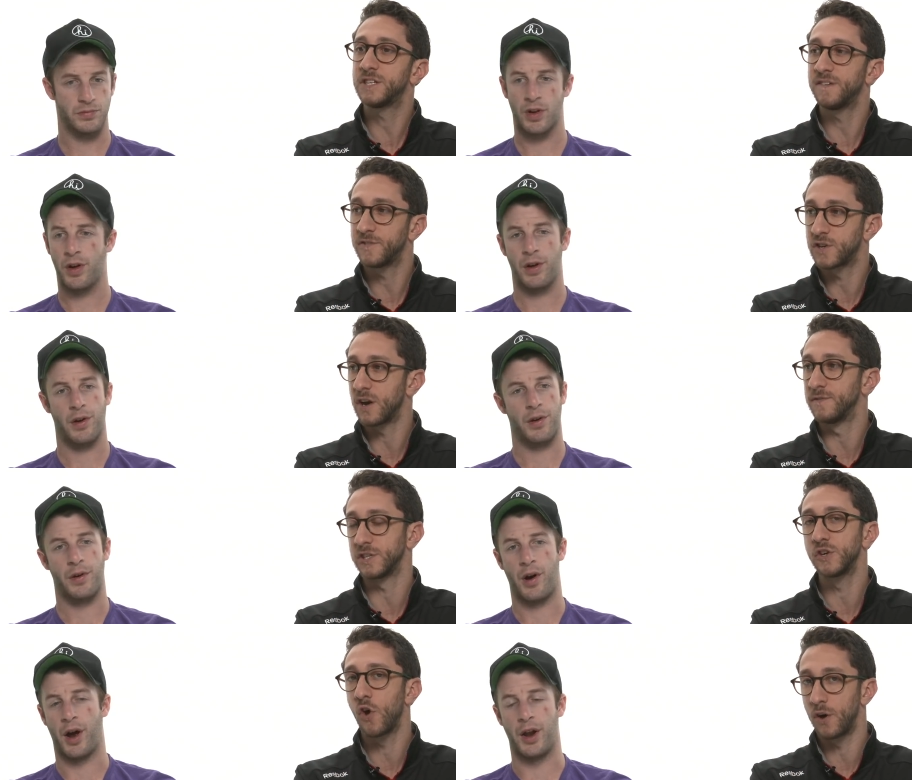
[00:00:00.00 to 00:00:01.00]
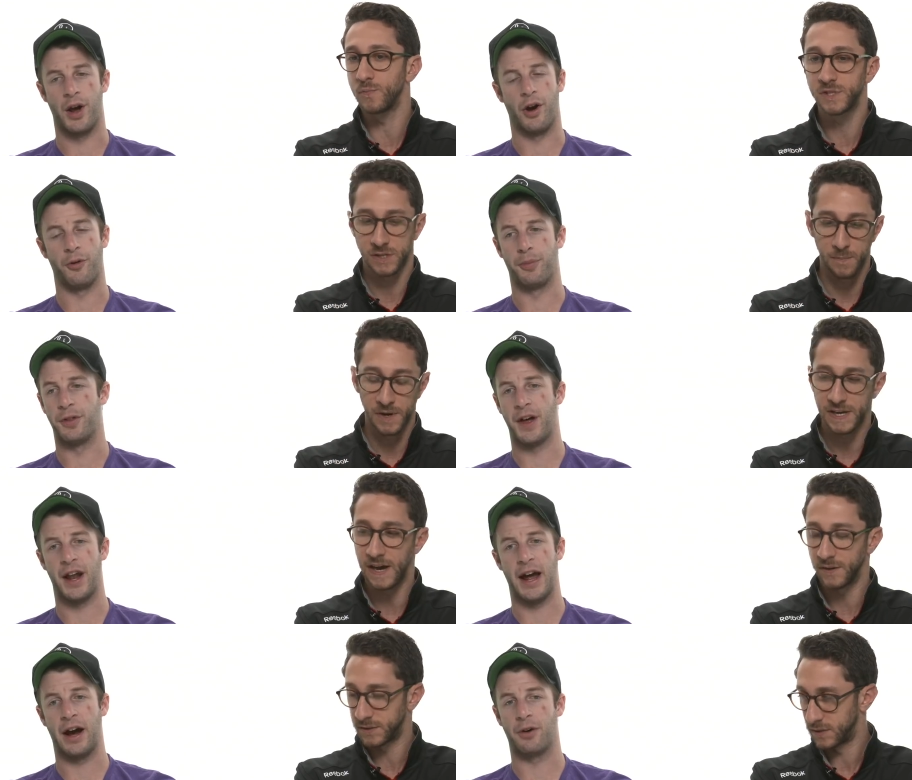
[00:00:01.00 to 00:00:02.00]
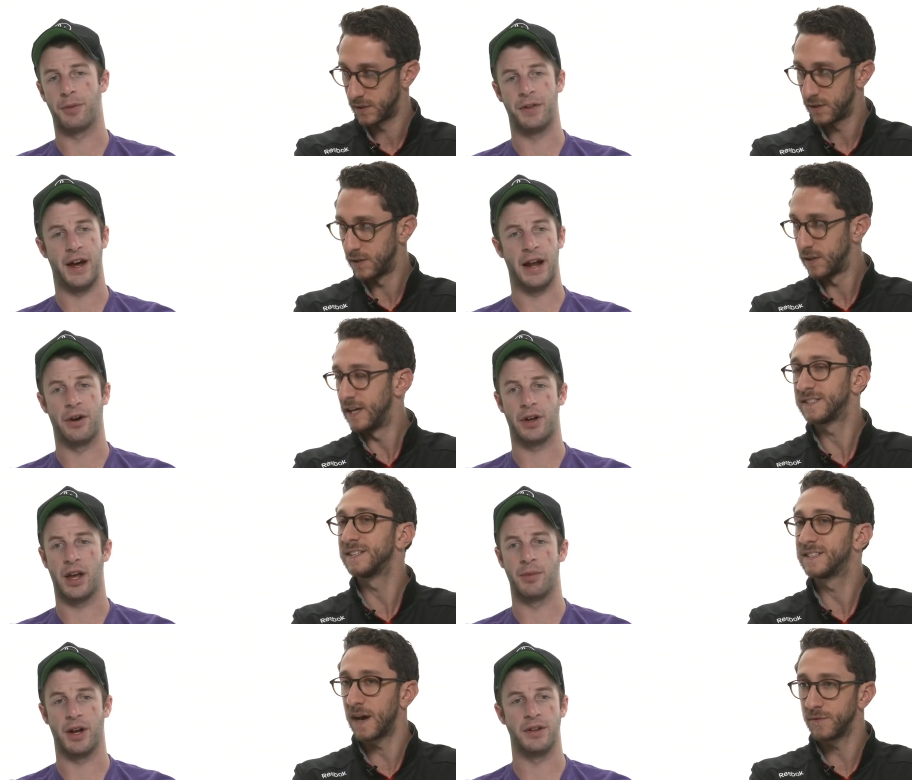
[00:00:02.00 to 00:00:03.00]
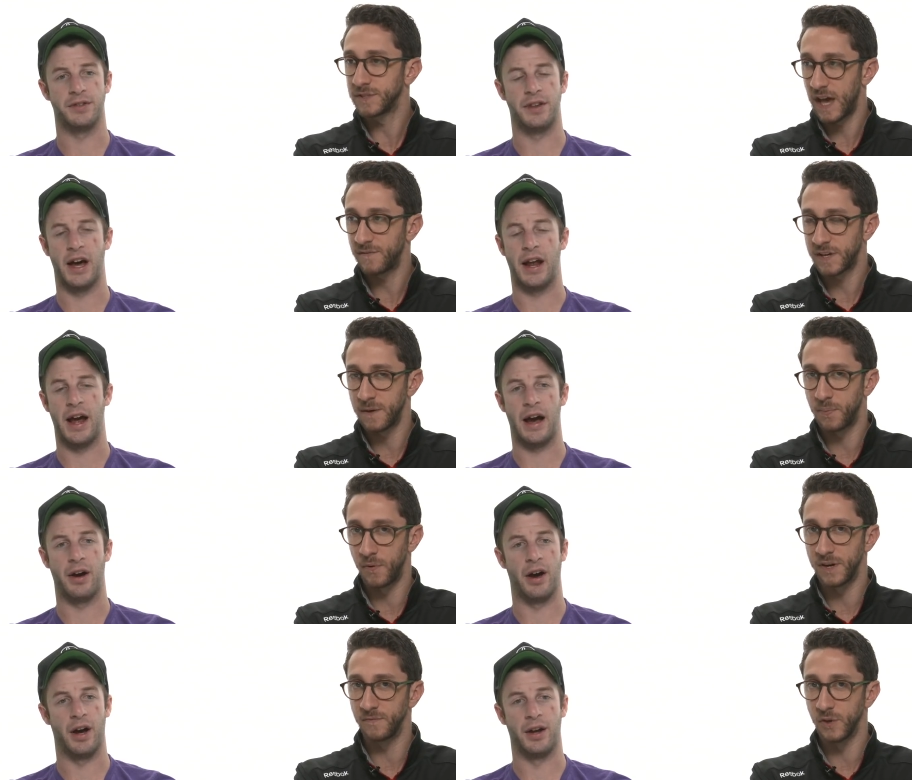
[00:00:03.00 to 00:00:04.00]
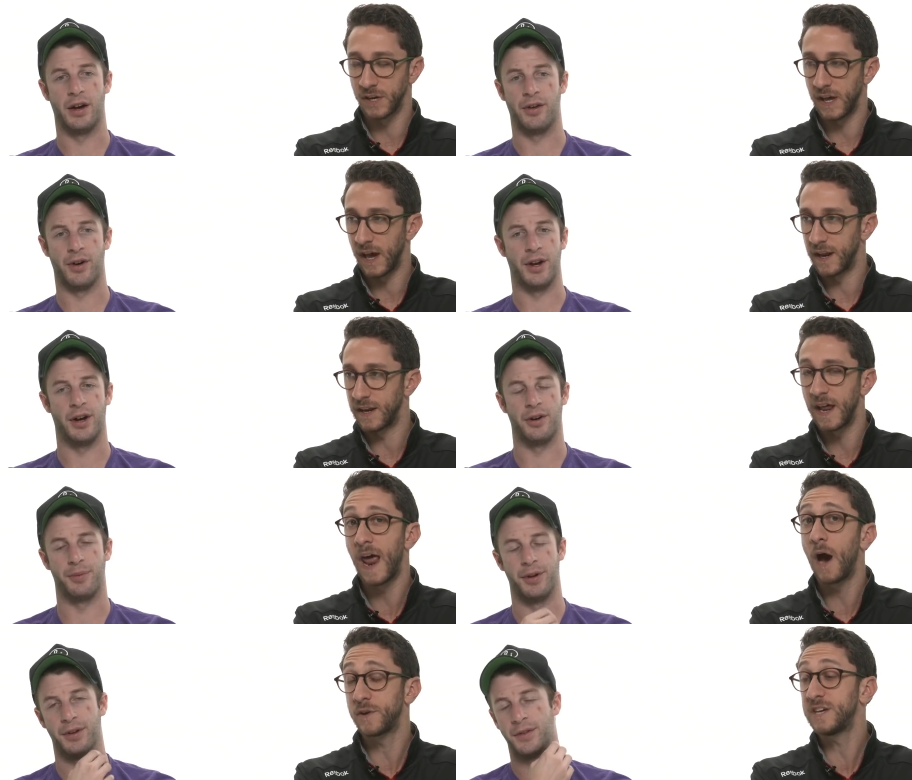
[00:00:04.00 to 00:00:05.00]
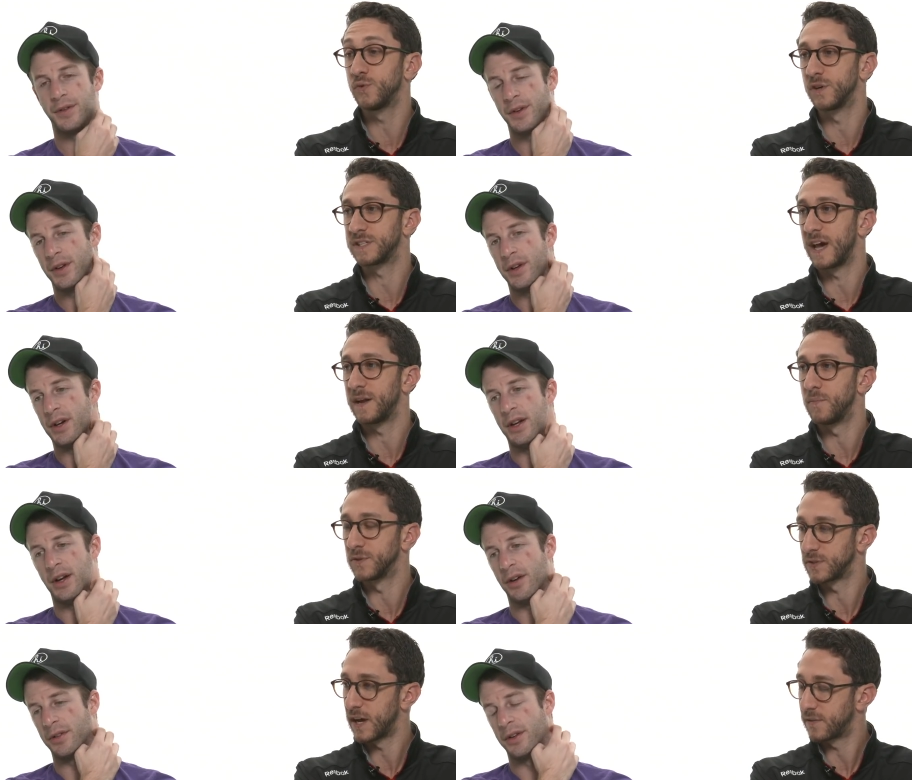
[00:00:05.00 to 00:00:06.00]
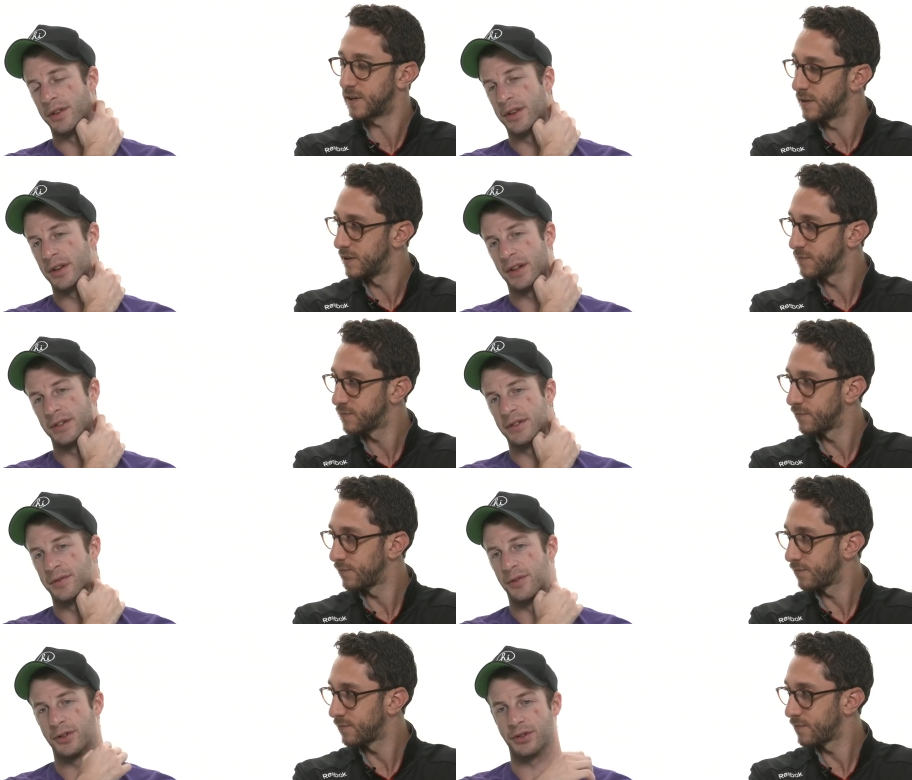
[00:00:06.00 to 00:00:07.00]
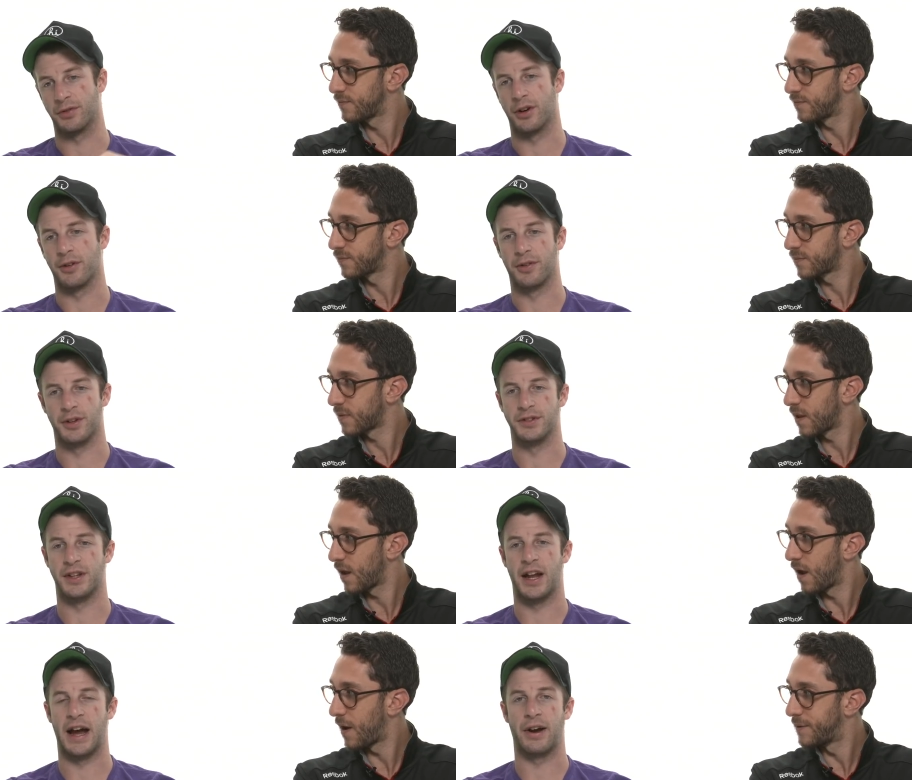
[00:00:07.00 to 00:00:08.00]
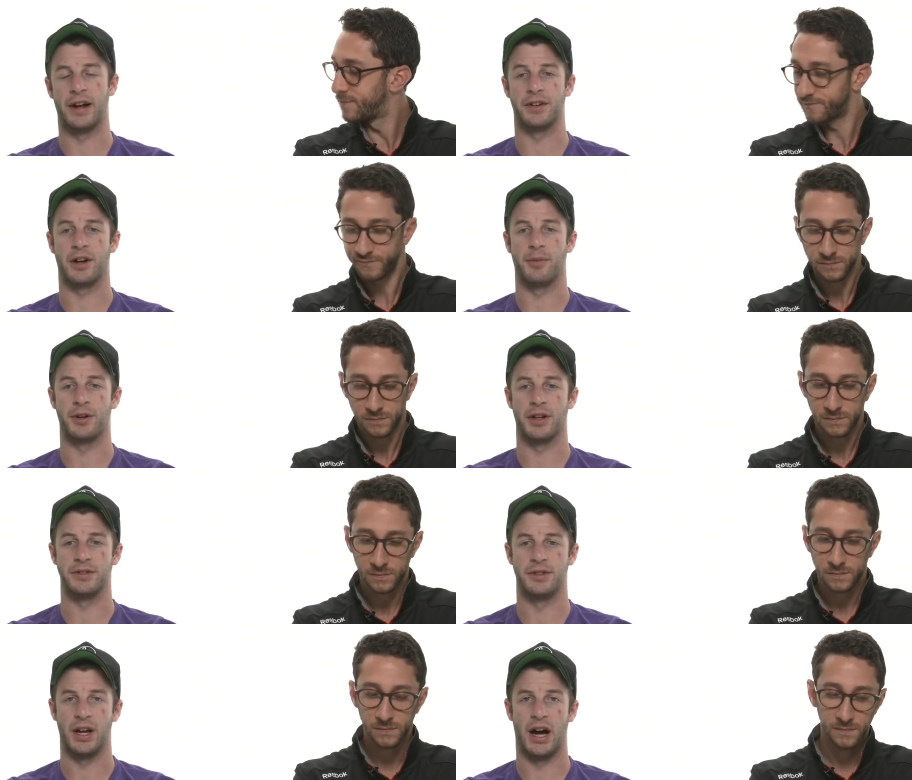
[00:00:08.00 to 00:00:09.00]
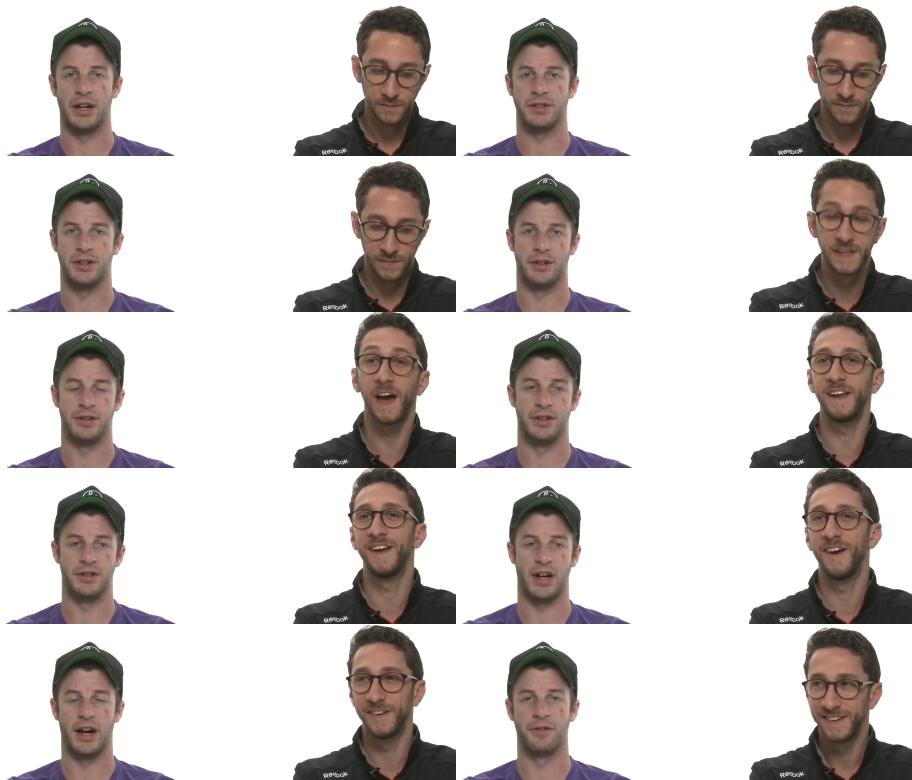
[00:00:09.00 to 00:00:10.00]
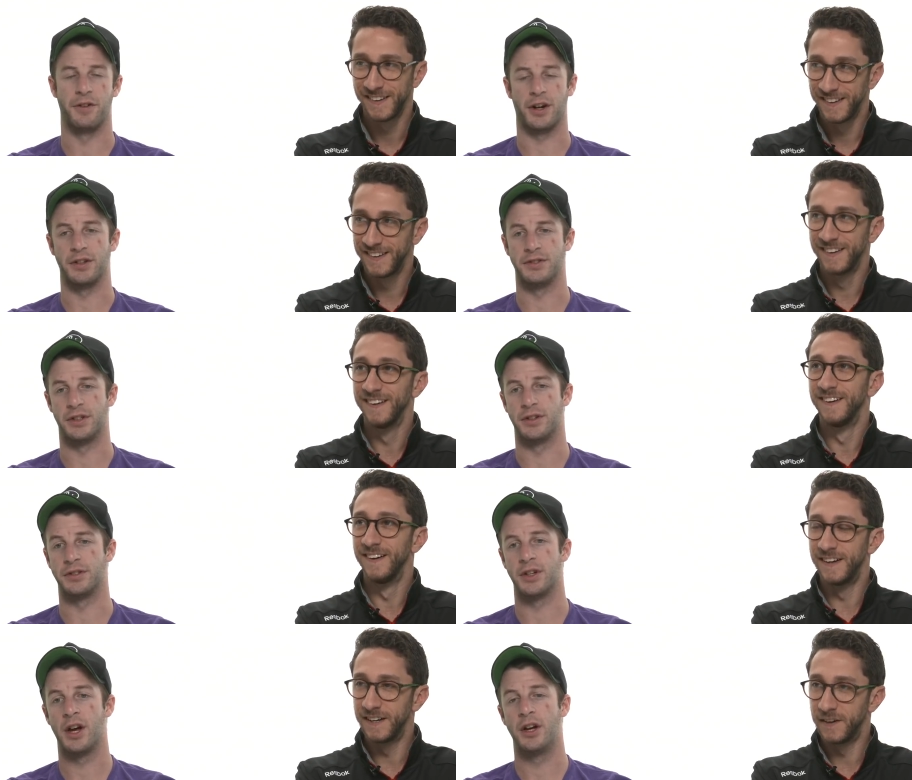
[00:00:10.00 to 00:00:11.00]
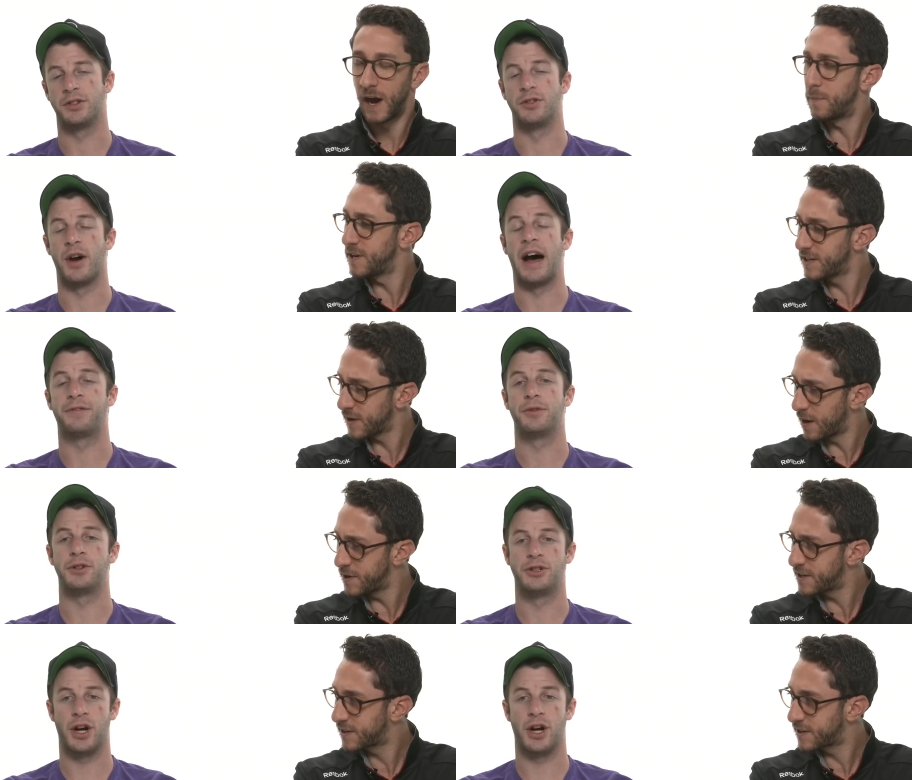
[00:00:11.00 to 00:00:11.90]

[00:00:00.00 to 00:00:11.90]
Speaker 1: hit for Darvish and gone know, with somebody else. Out, it's a devil's advocate out, point of know, looking at it and how he looked at it, most likely.
Speaker 2: The thing that's unfortunately wrong with it is that out had to come against the hottest hitter yeah, in the entire fucking series. I know. So how many how many